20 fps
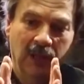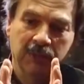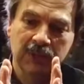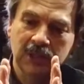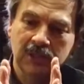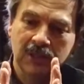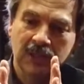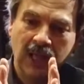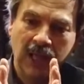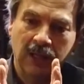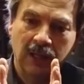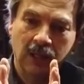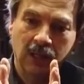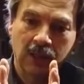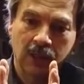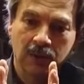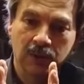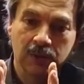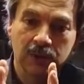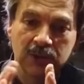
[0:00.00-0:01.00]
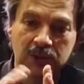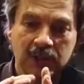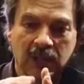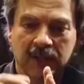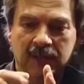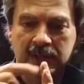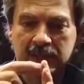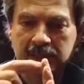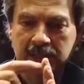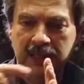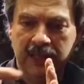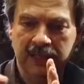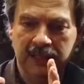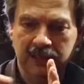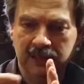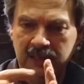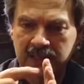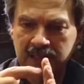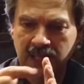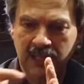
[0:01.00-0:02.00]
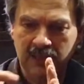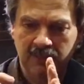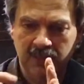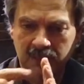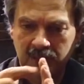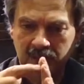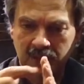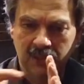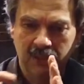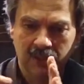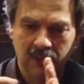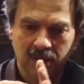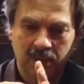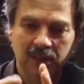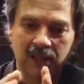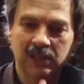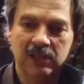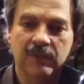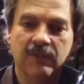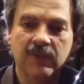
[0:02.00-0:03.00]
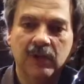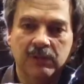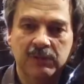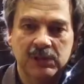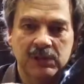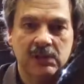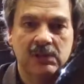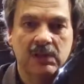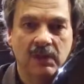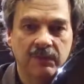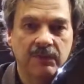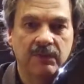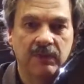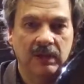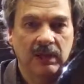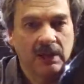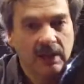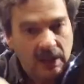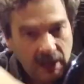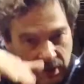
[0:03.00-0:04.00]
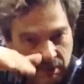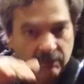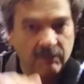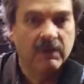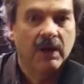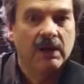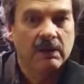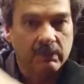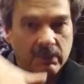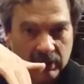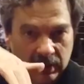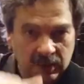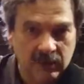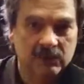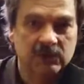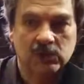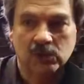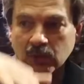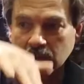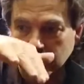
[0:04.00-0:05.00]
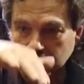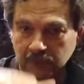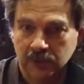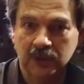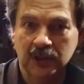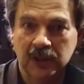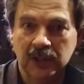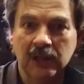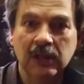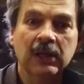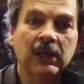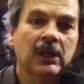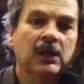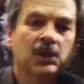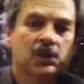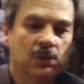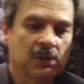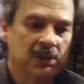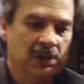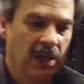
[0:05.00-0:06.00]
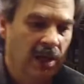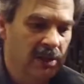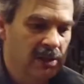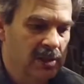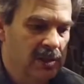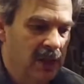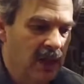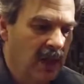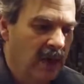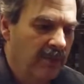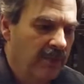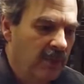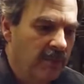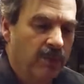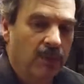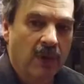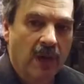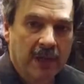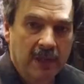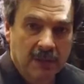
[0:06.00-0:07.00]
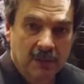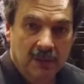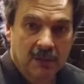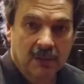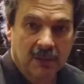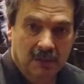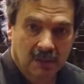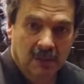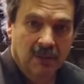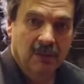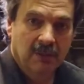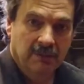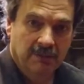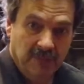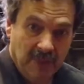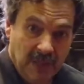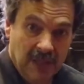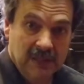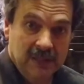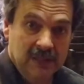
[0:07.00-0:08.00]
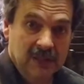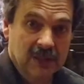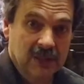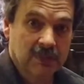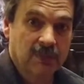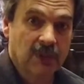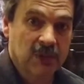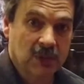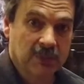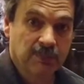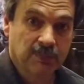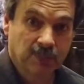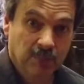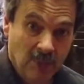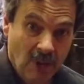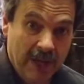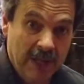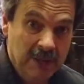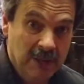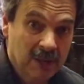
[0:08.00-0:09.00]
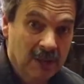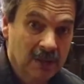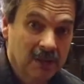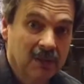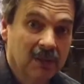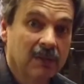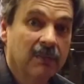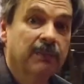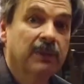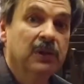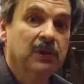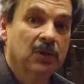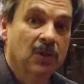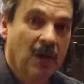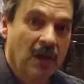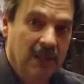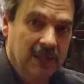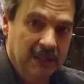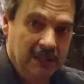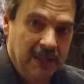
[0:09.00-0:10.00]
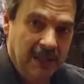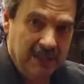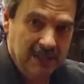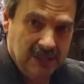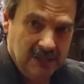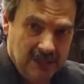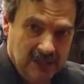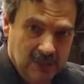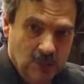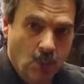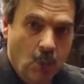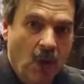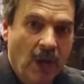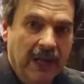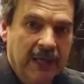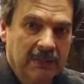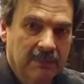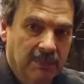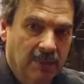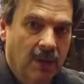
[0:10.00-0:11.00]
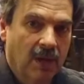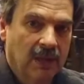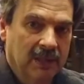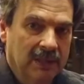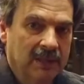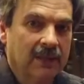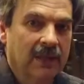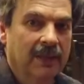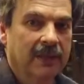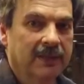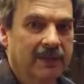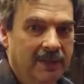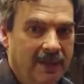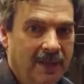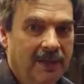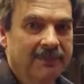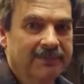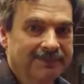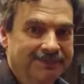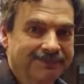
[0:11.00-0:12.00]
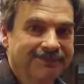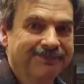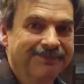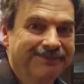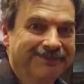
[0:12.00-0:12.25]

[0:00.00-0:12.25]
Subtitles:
When it's that close, this little segment here, it's very stiff and it can't vibrate so fully, so it tends to have a brighter bass that's much brighter, but not as wide-bodied like that.